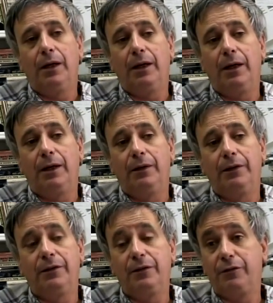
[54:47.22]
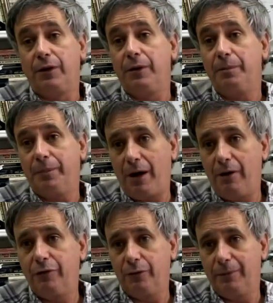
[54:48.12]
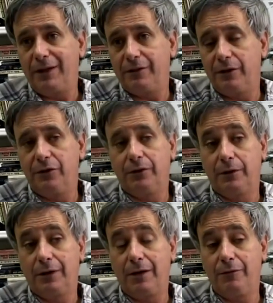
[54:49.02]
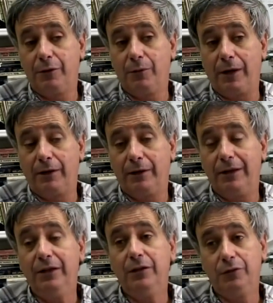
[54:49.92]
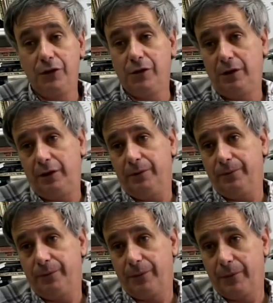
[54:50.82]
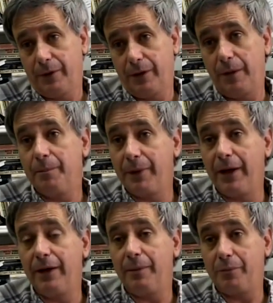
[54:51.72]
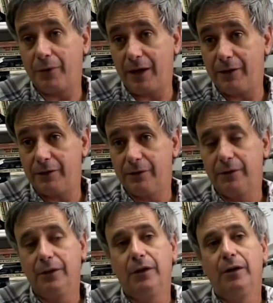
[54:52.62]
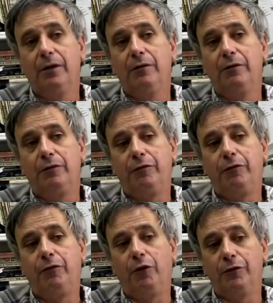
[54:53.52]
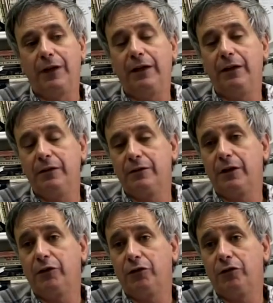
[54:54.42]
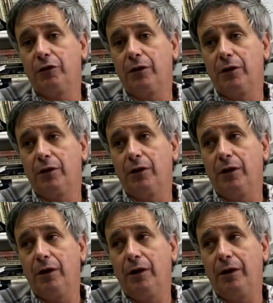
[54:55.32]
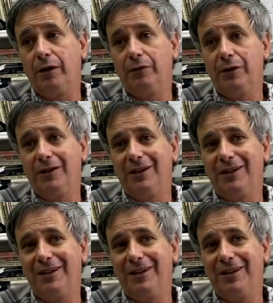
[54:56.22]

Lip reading: And this is a very powerful message that everyone individually can pay a price for taking such even